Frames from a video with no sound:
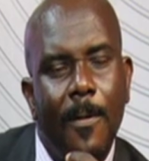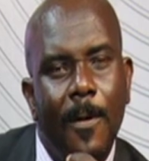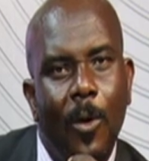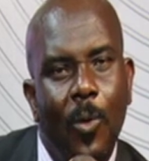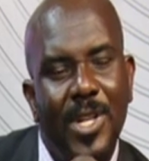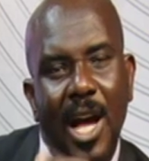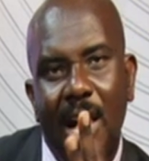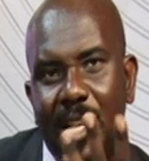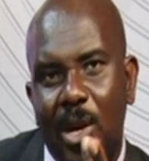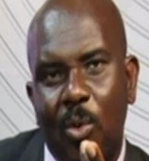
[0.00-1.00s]

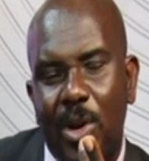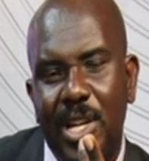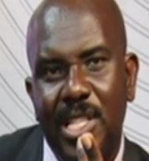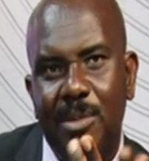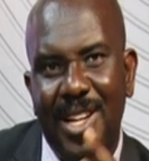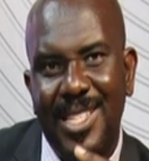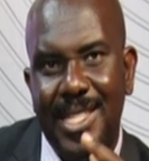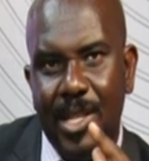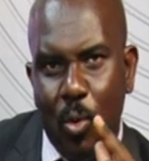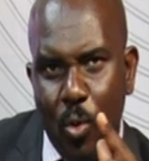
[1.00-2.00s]
okutangaza kukirizibwa ne
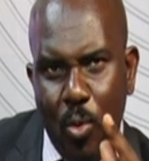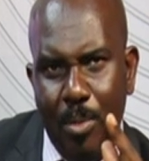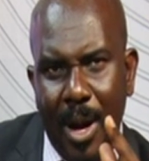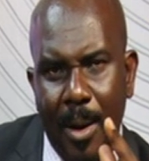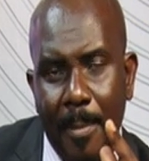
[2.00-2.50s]
sikulumba